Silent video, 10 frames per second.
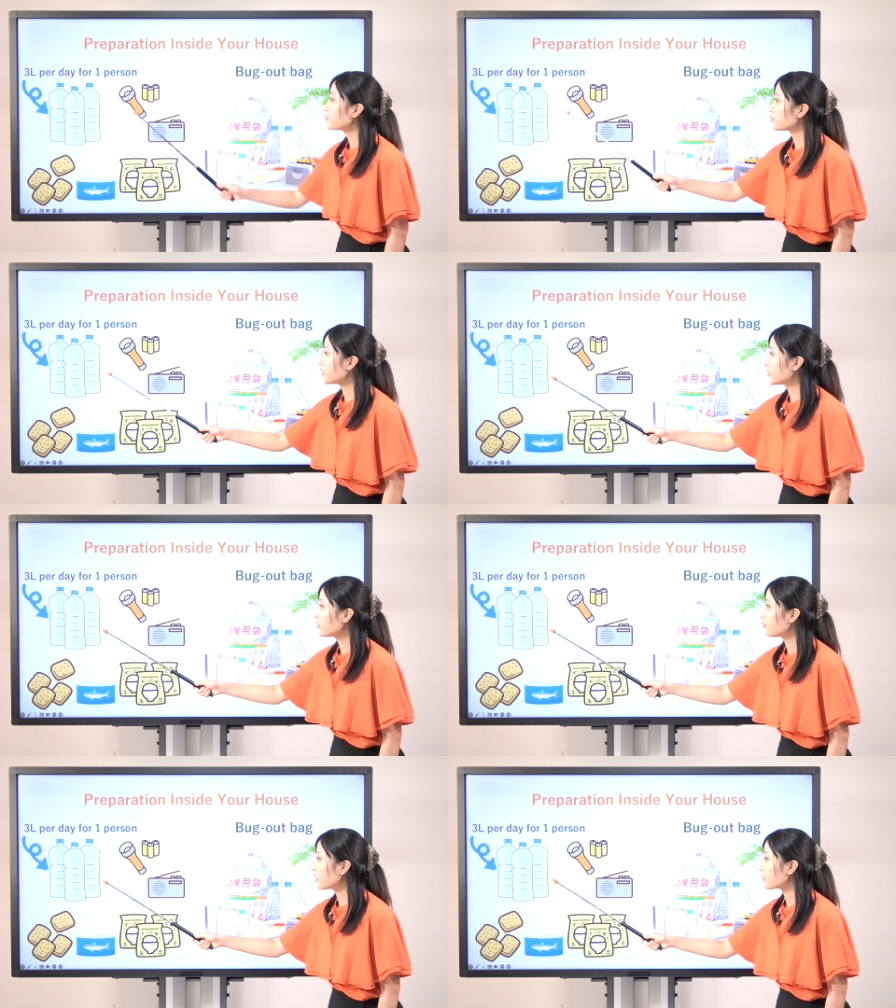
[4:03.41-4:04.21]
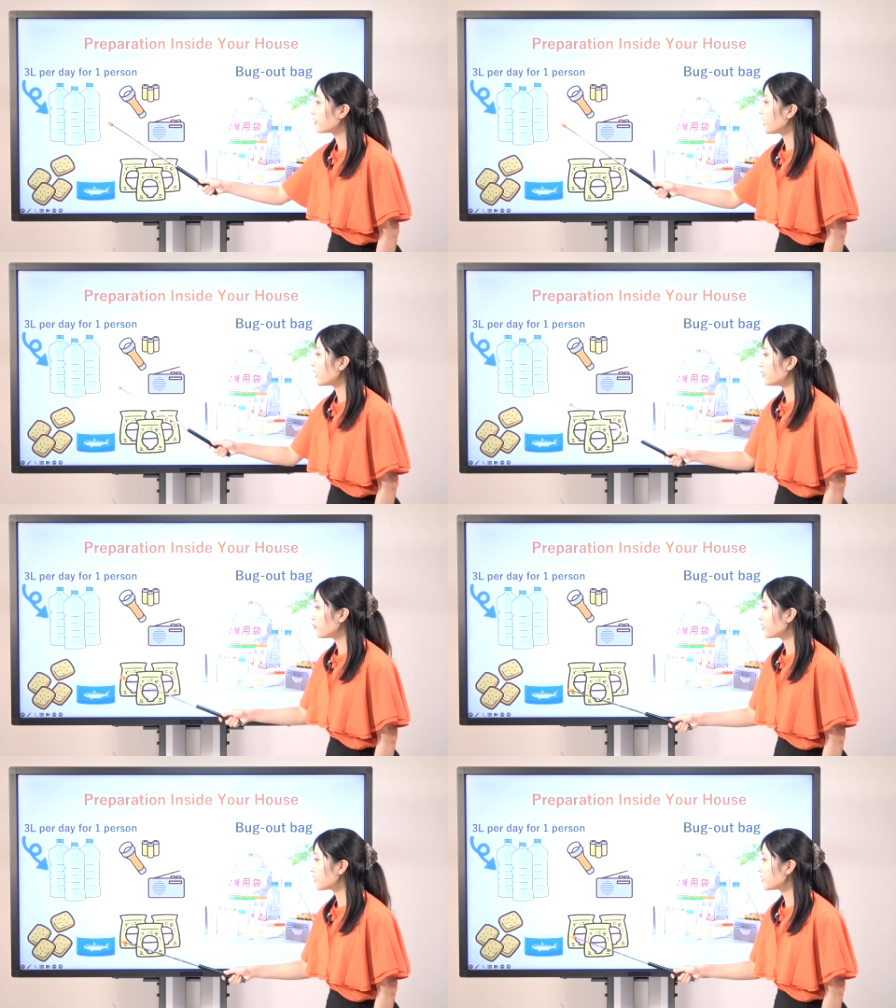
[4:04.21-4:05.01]
drinking water and
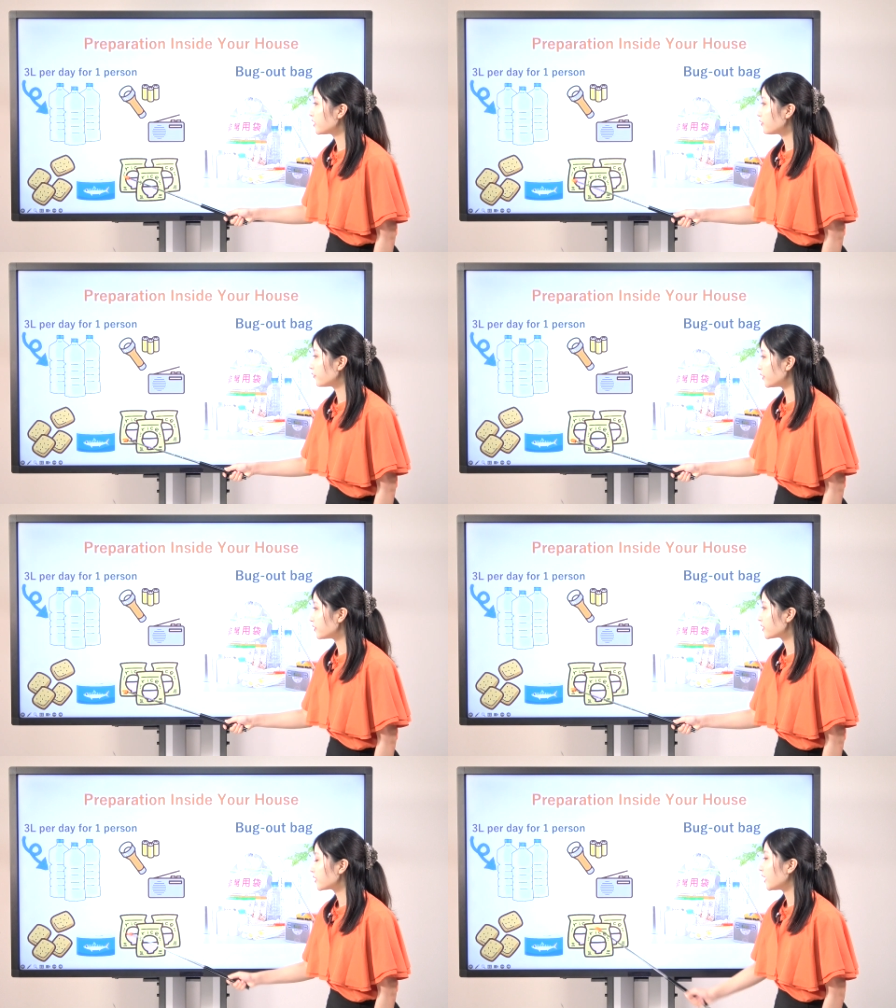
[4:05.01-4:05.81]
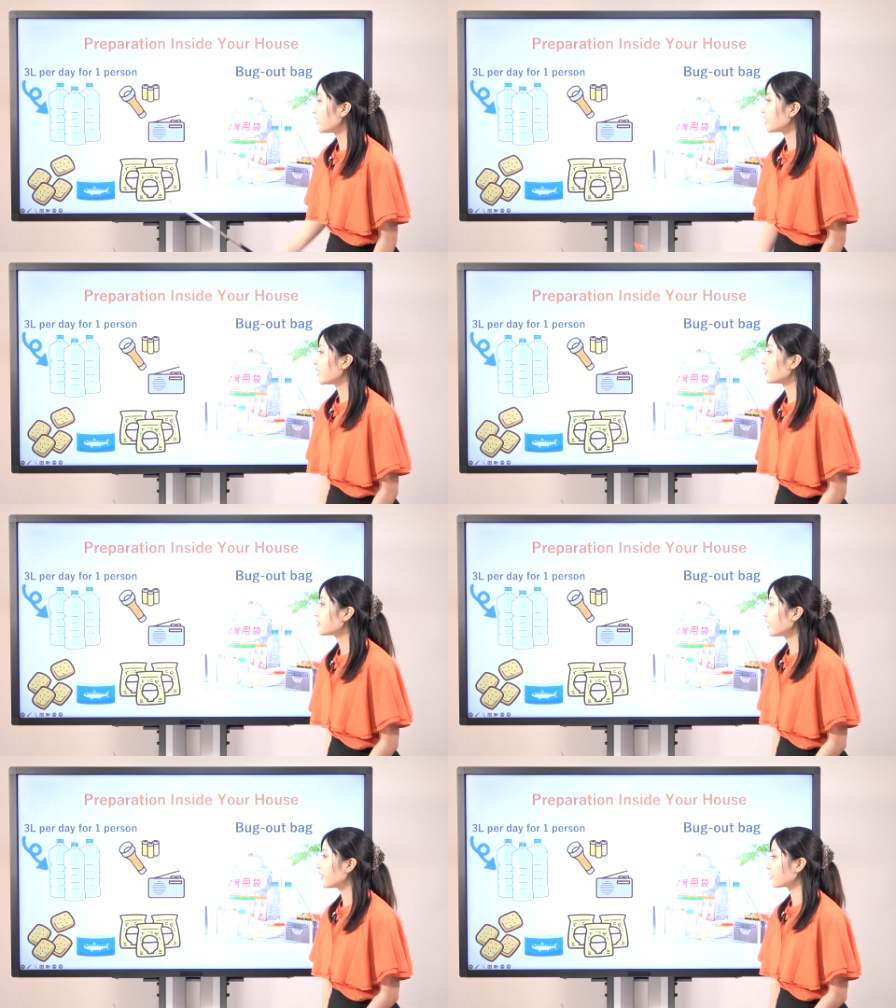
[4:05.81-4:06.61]
emergency foods in case
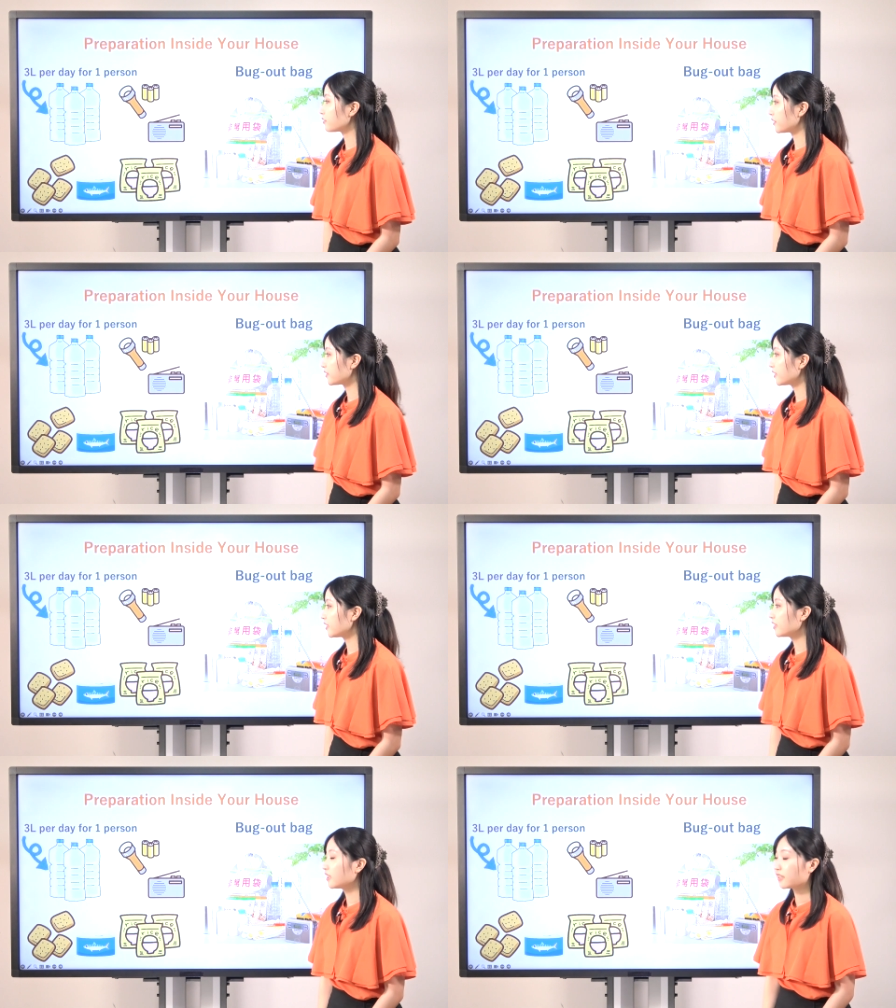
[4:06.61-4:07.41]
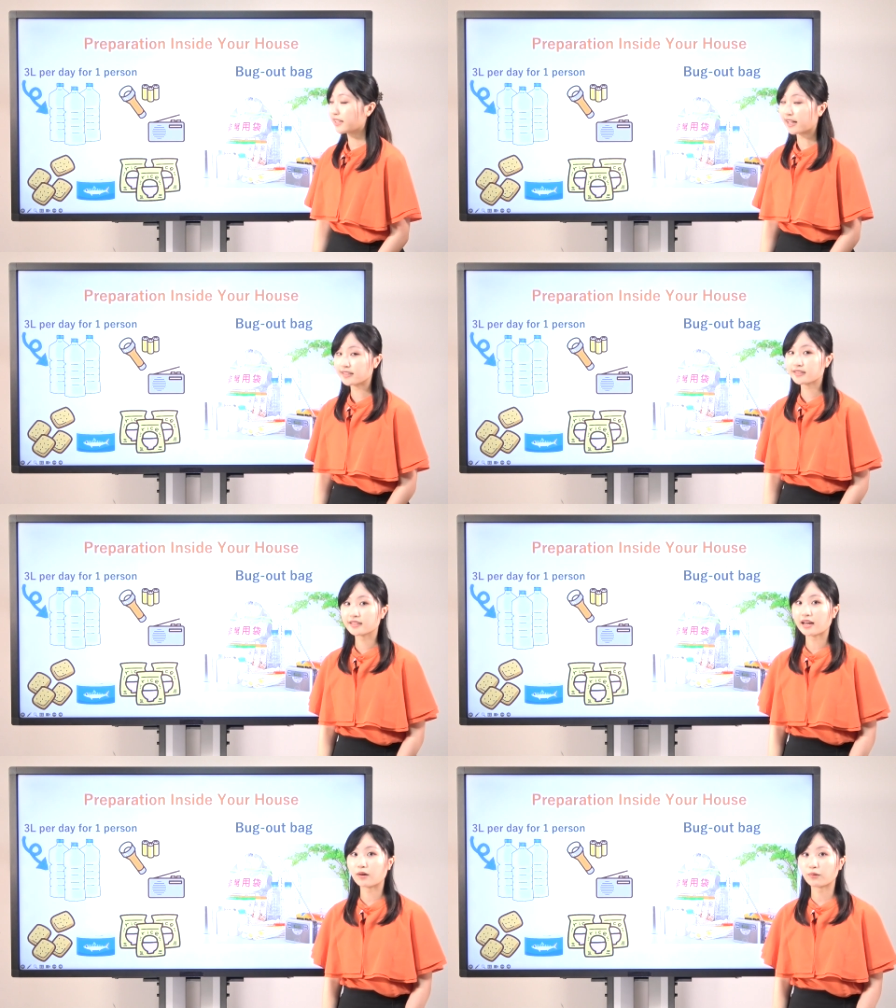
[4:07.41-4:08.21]
electricity, gas,
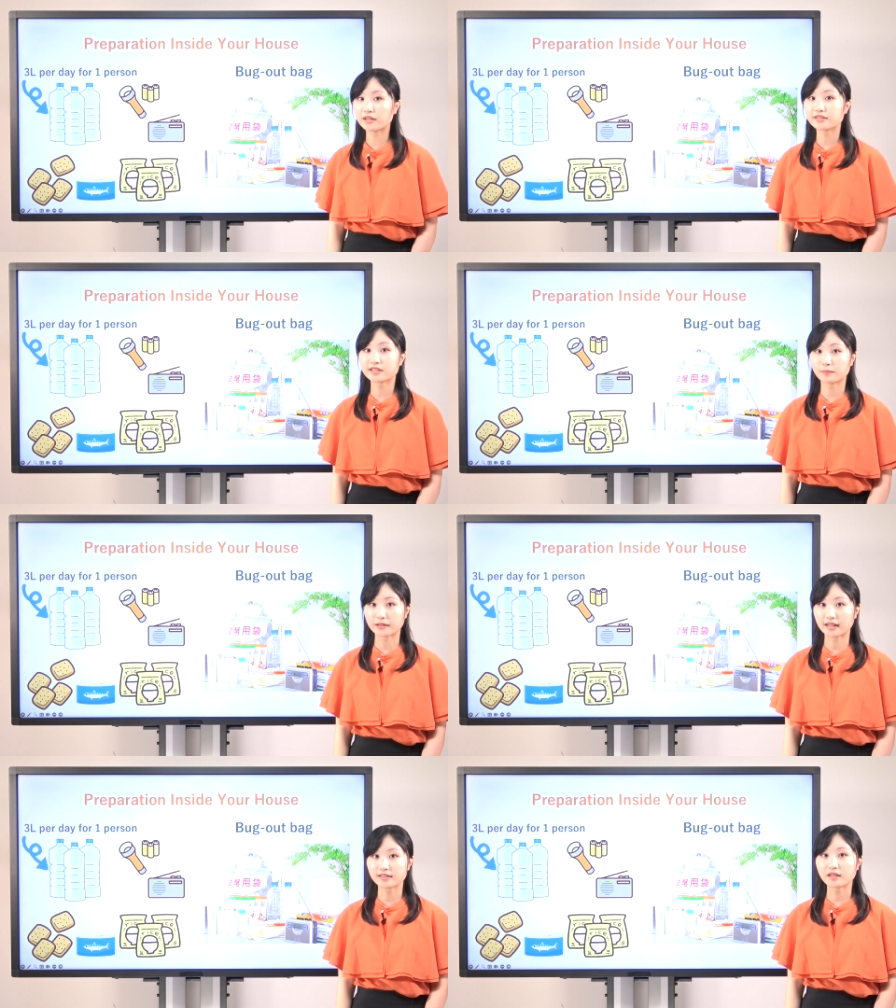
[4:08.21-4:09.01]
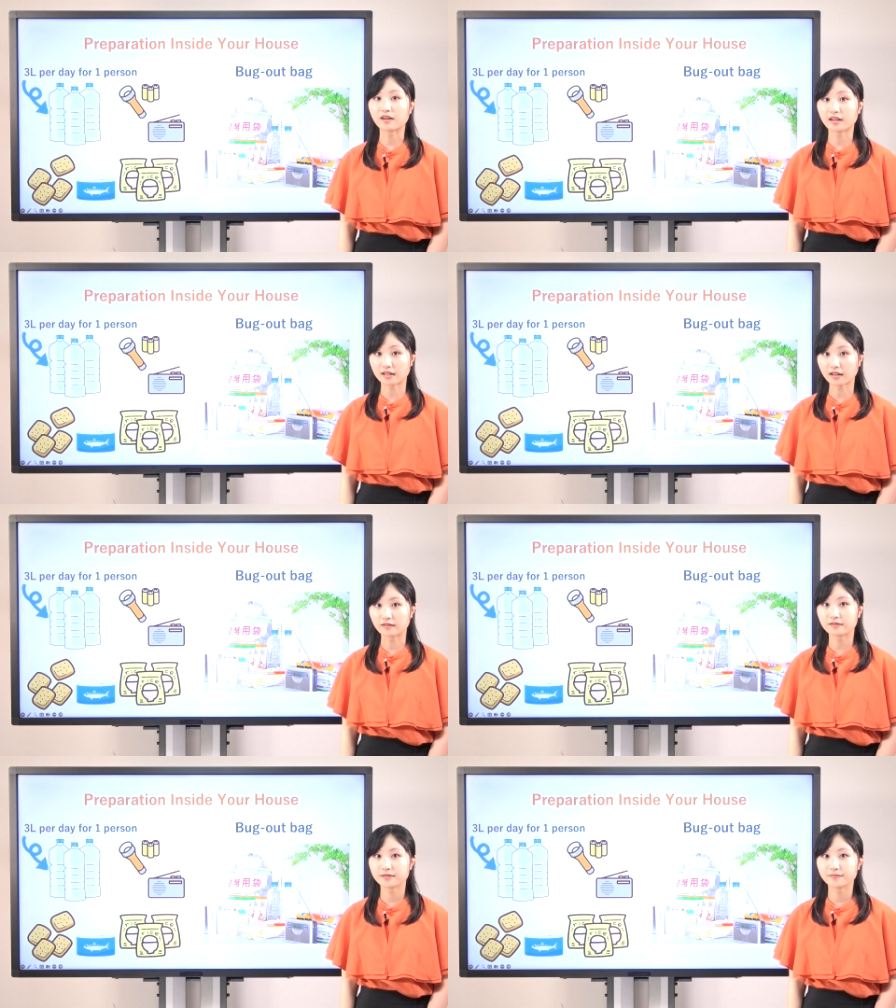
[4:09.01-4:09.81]
and water supplies are cut
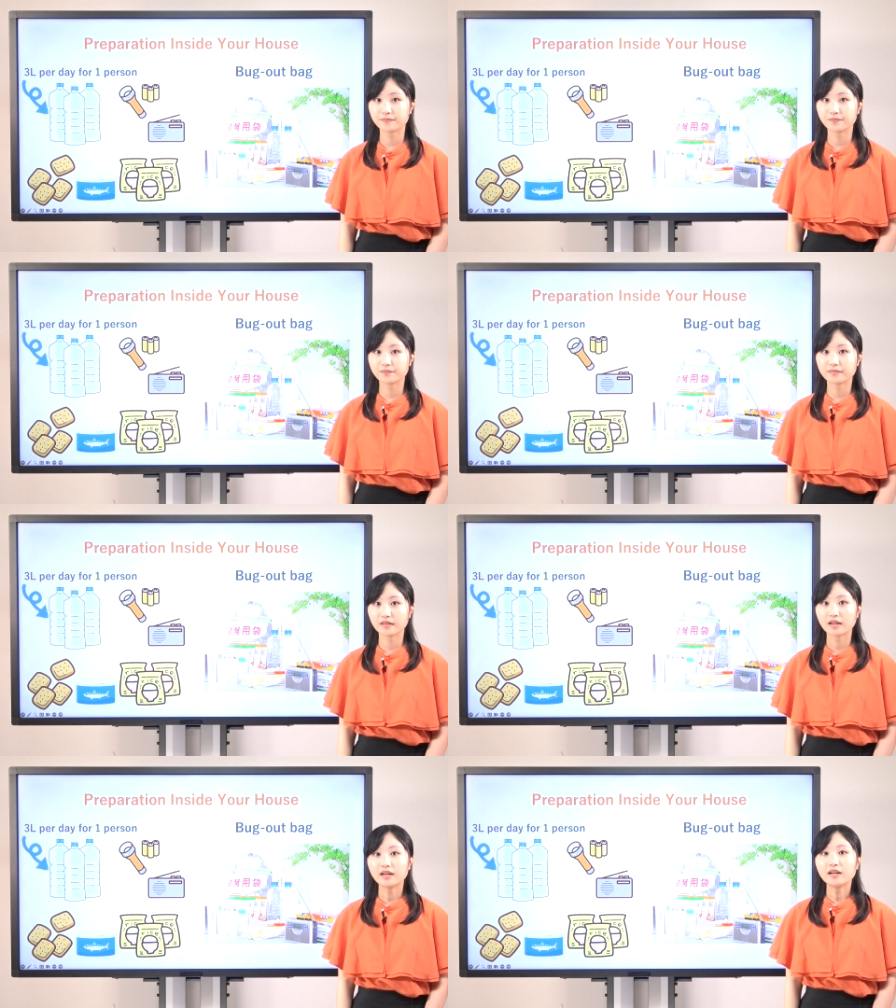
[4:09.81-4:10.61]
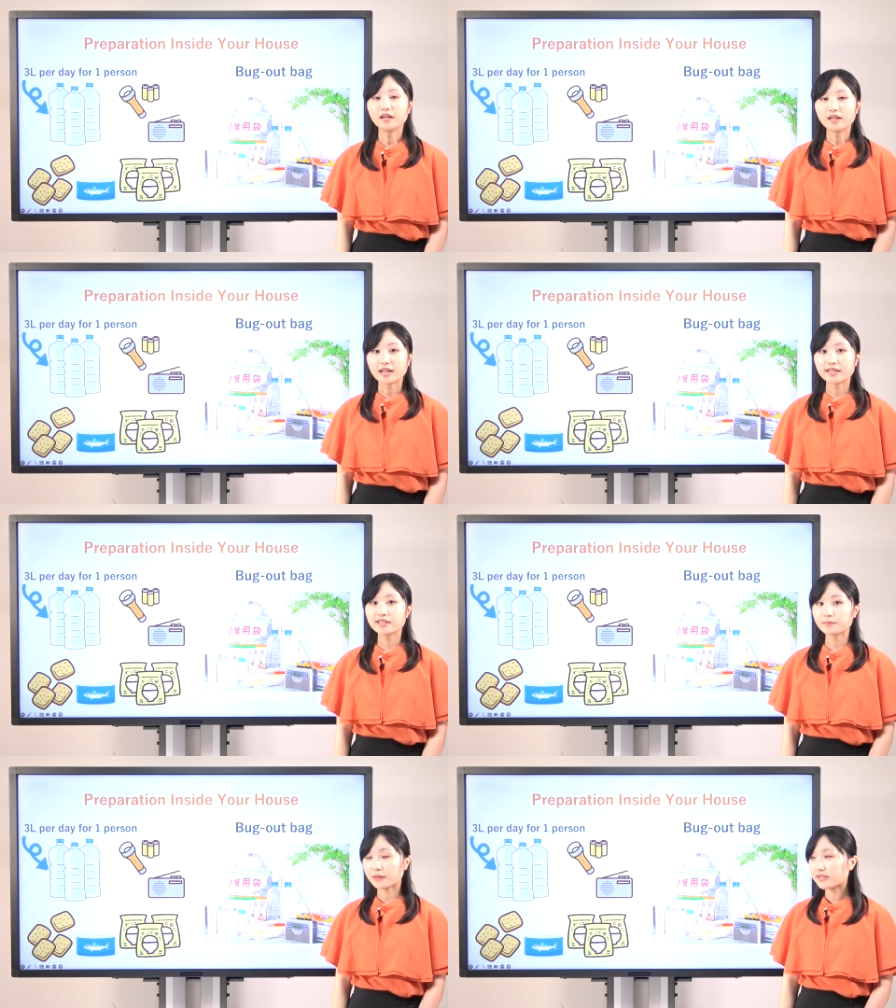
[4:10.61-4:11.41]
off. It
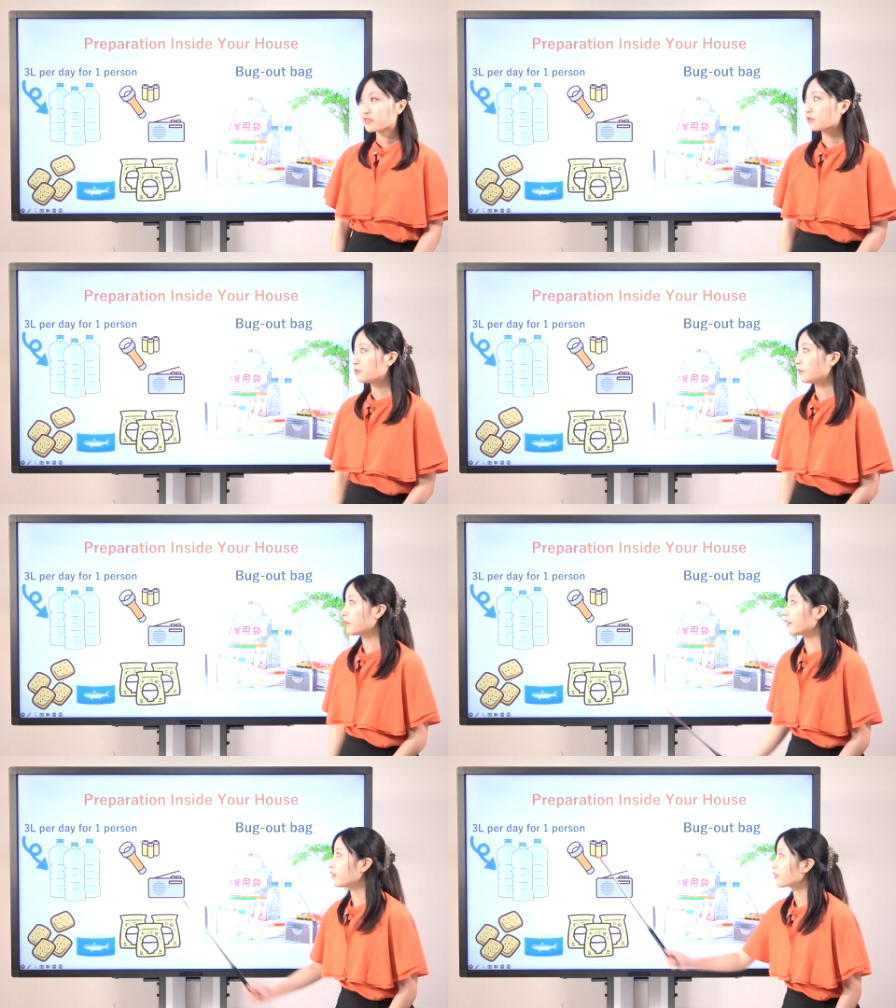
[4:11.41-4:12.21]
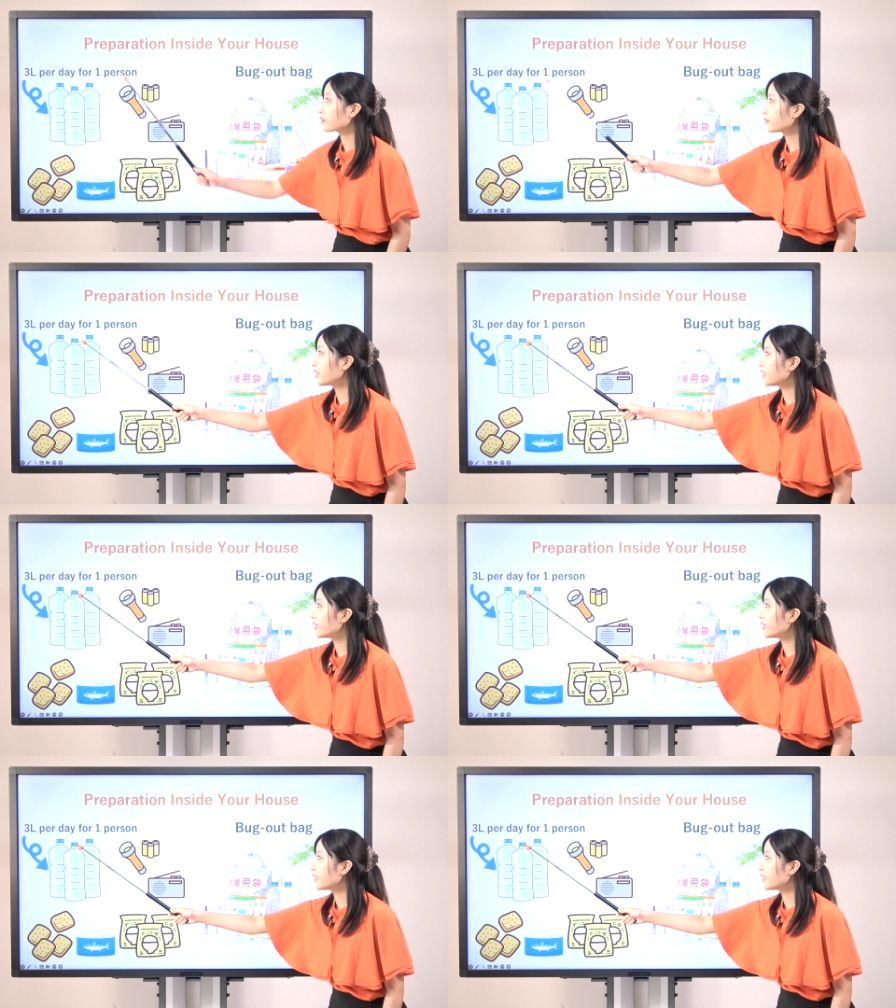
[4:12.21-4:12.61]
is best to prepare 3